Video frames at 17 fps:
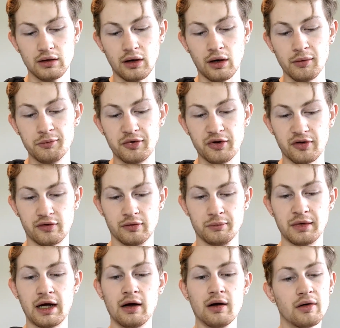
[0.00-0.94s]
obvious
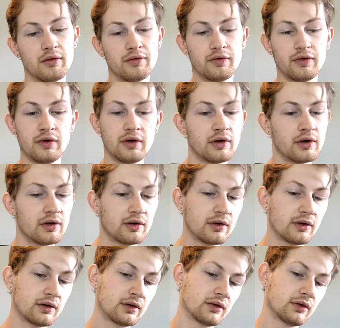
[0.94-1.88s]
amount
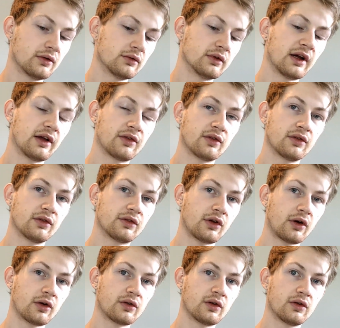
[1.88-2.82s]
of resin
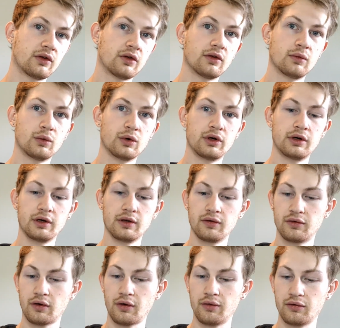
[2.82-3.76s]
soaked into the wood in
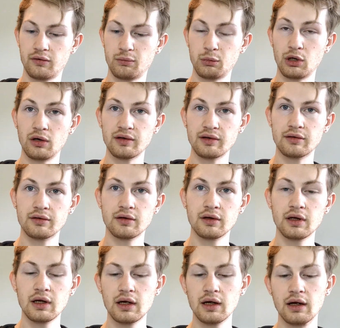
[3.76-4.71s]
certain spots.
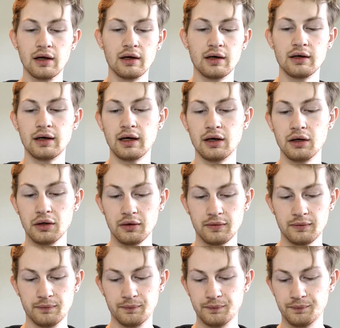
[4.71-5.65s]
Now,
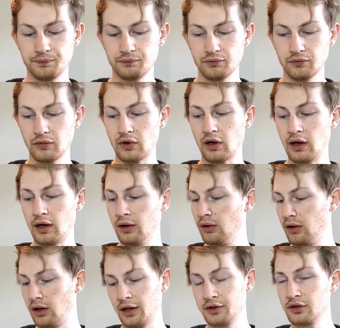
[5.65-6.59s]

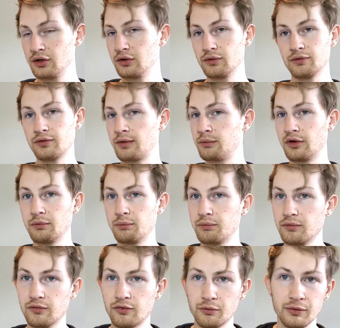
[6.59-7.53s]
I knew from
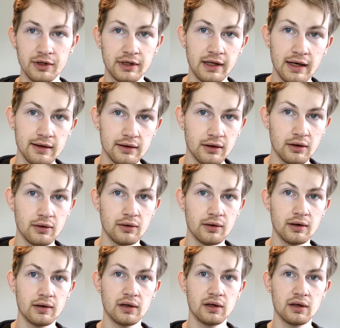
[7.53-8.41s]
the get-go